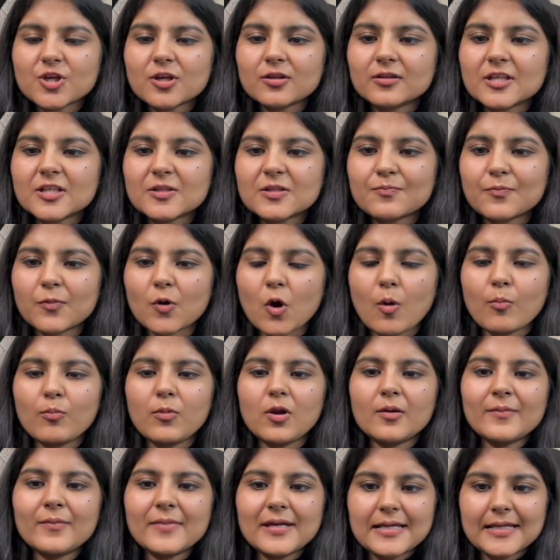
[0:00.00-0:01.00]
this
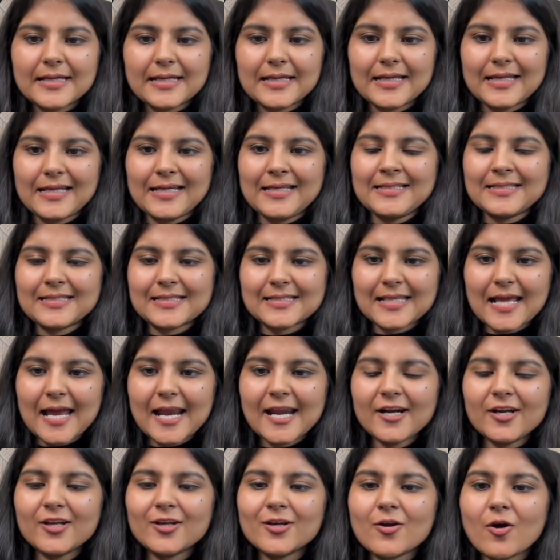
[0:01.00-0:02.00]
problem
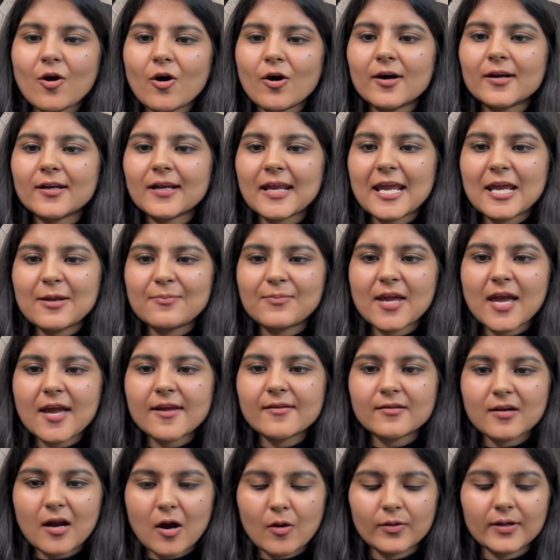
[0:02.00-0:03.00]
inside your API
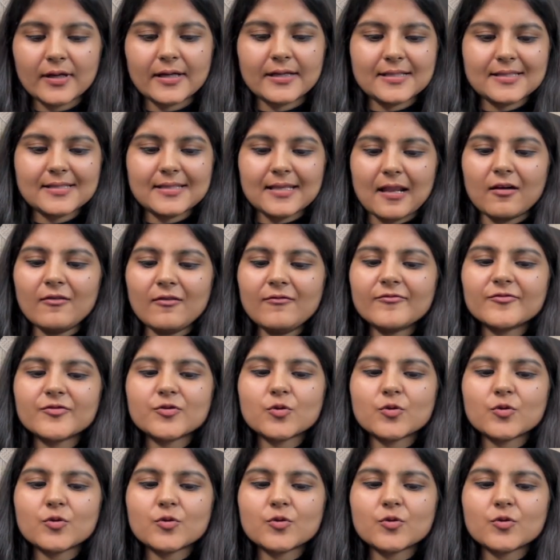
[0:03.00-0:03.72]
route itself.